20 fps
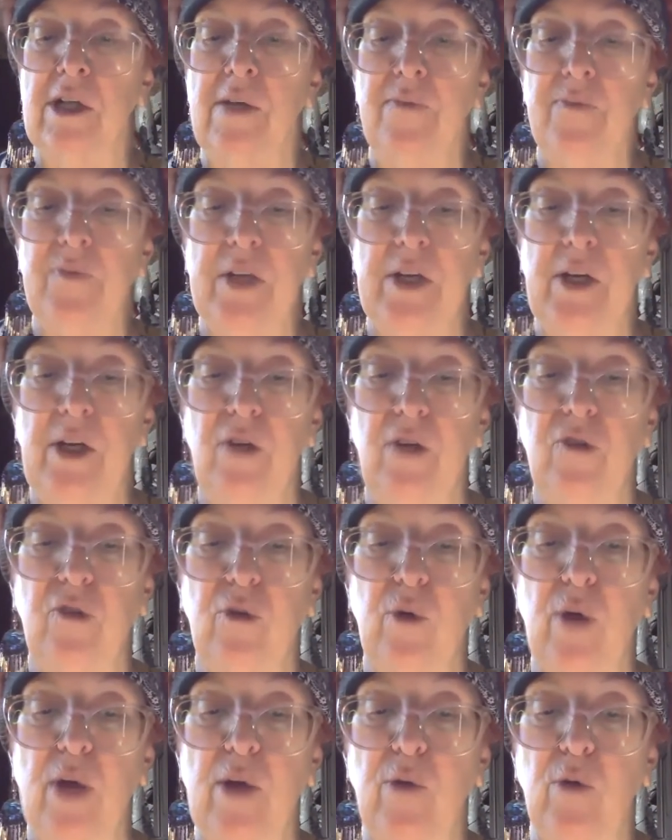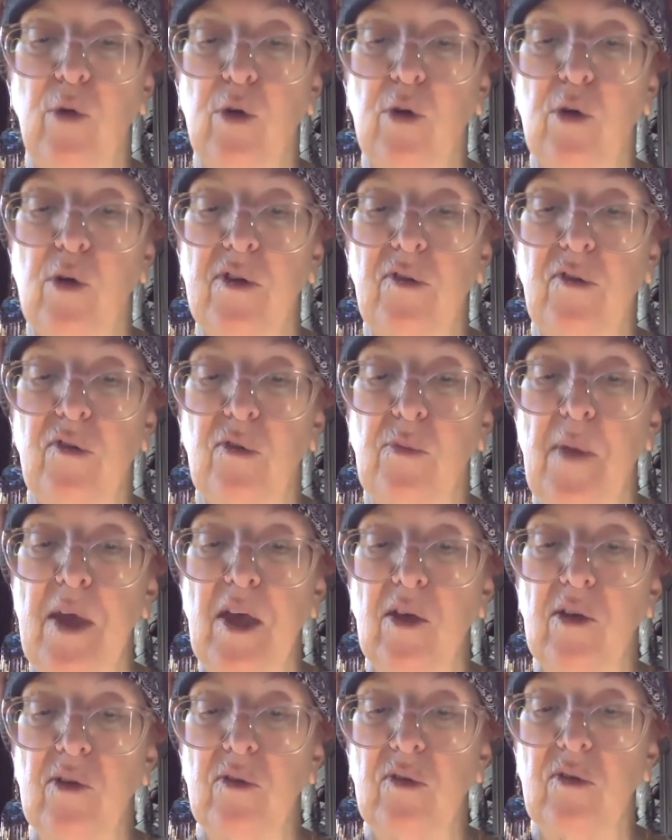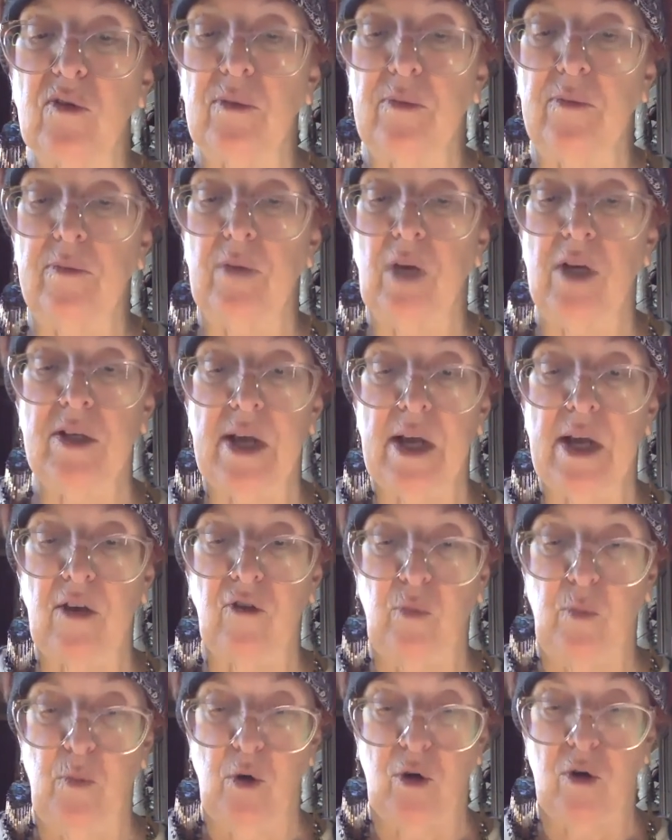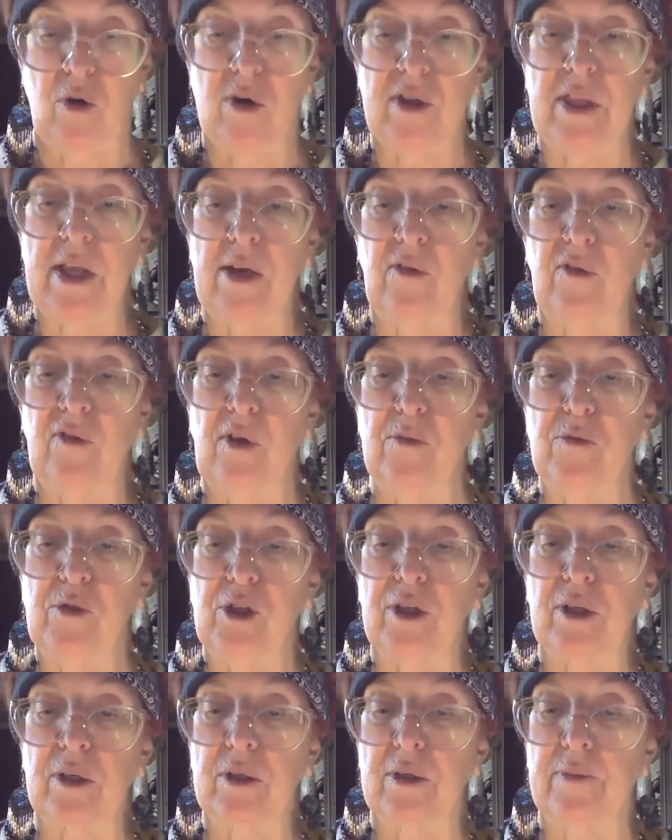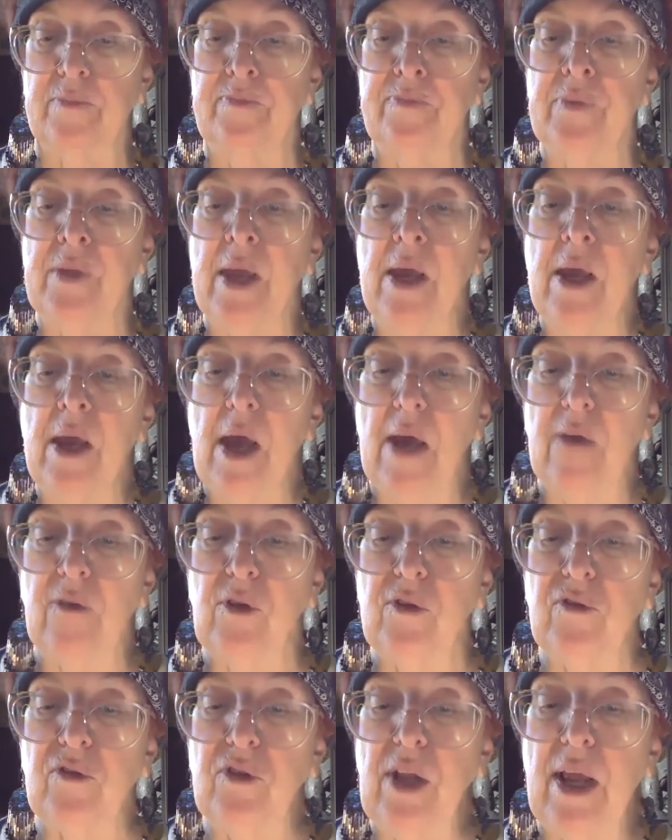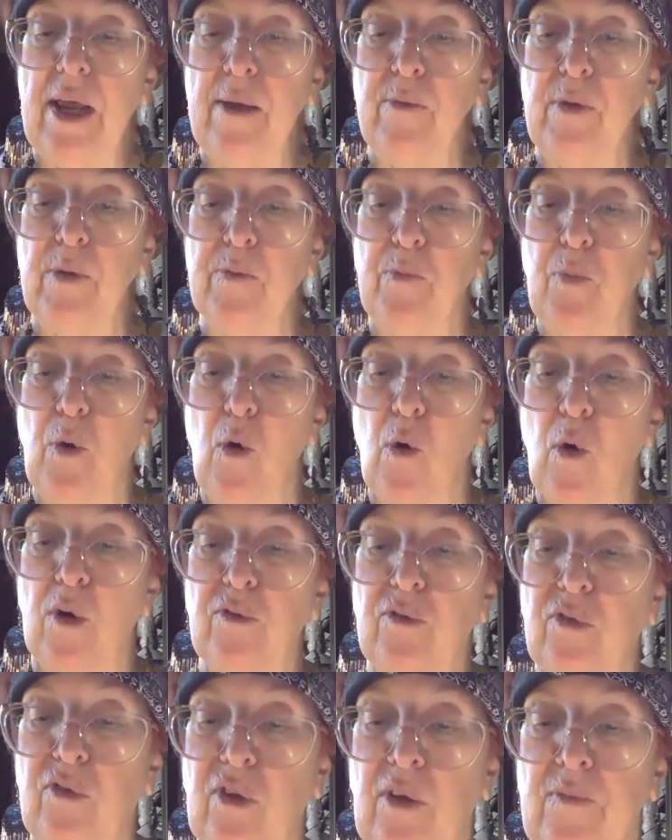in his great work on smells, a textbook on that subject. As its name imports,